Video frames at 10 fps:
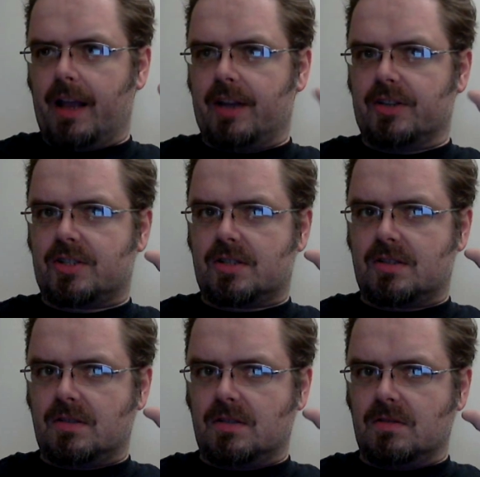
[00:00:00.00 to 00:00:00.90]
Because
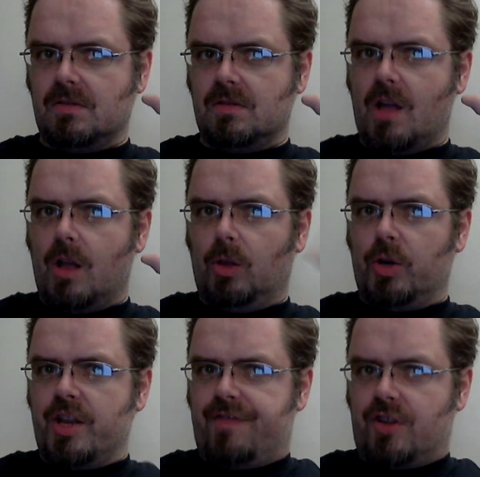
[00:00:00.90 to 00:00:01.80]

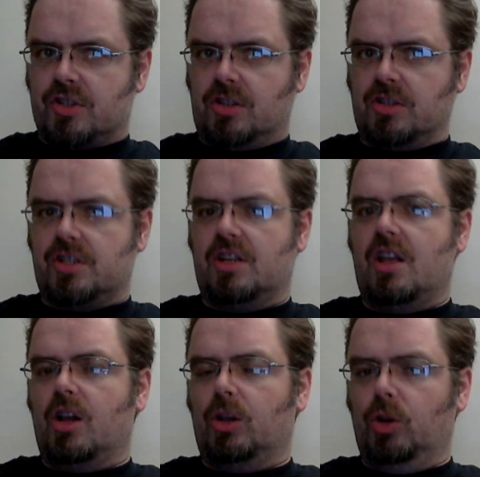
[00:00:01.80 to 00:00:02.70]
looking at the fossils,
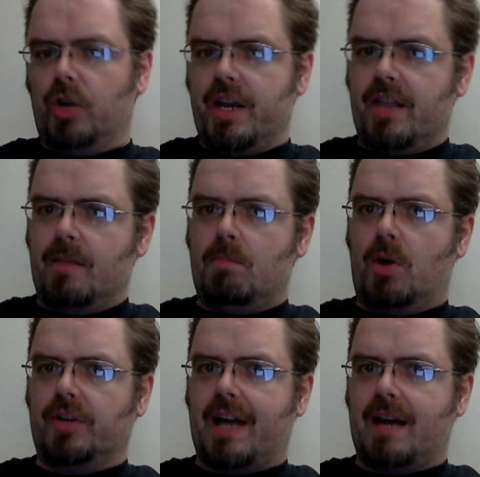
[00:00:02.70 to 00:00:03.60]
looking at the
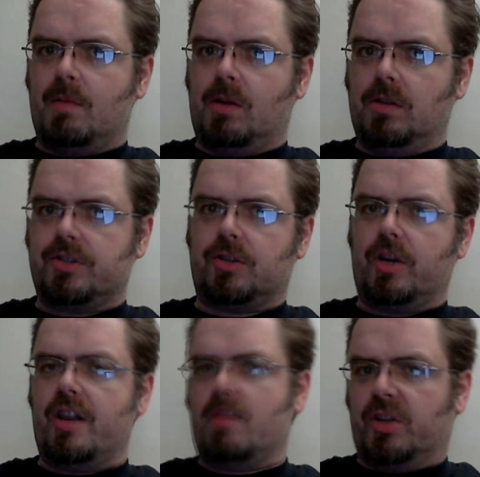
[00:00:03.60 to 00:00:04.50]
modern animals,
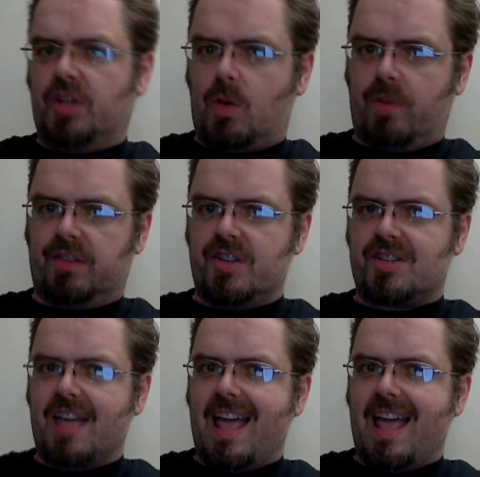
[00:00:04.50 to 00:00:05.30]
looking at the modern equivalents,